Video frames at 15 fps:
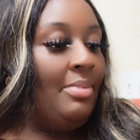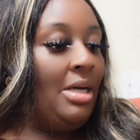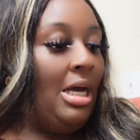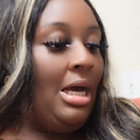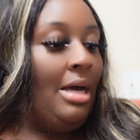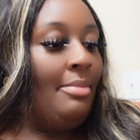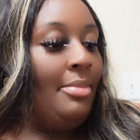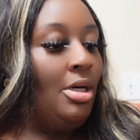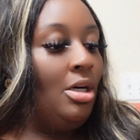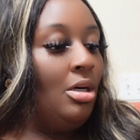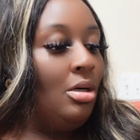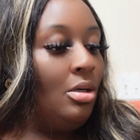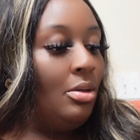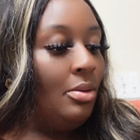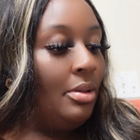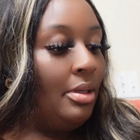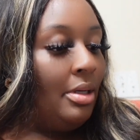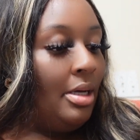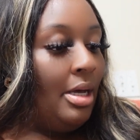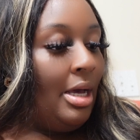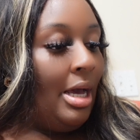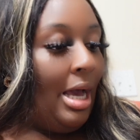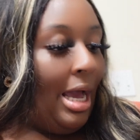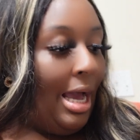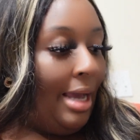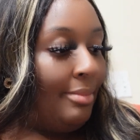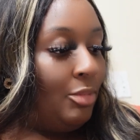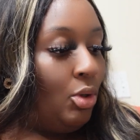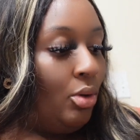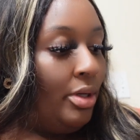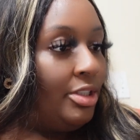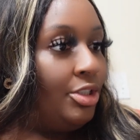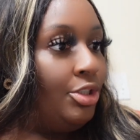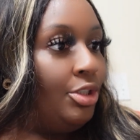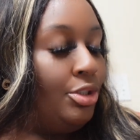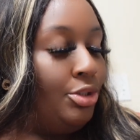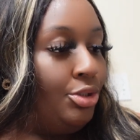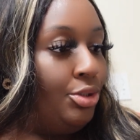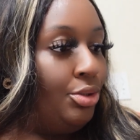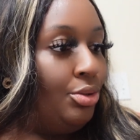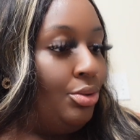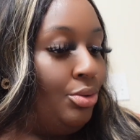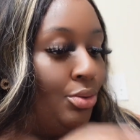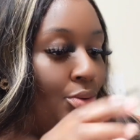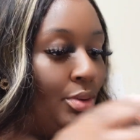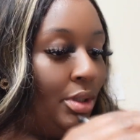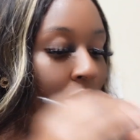combo, I'm going to do,